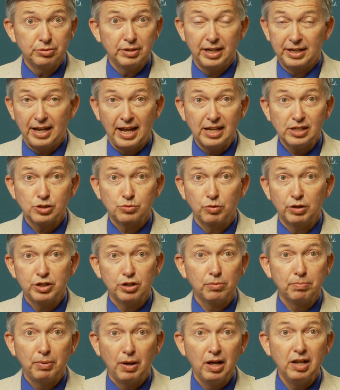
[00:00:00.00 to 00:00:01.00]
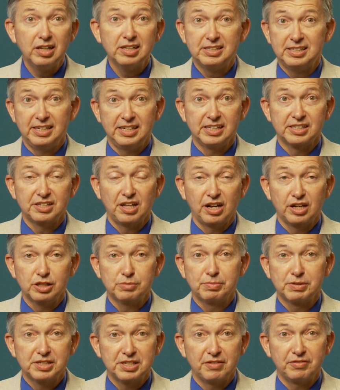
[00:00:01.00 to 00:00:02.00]
and asked what your policy is on a
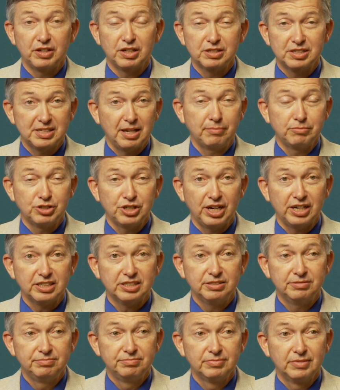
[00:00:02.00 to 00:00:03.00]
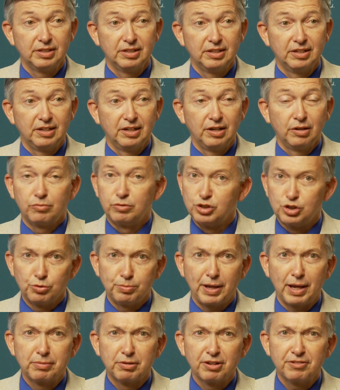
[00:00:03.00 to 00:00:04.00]
specific subject? Would you be
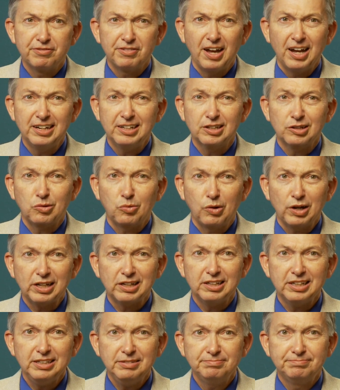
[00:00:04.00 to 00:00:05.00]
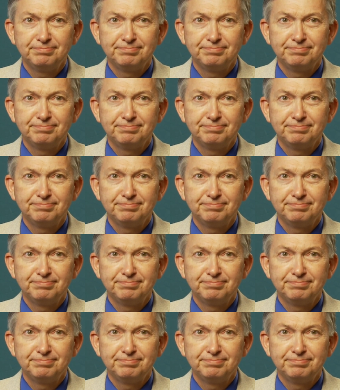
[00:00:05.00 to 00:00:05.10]
able to find it quickly?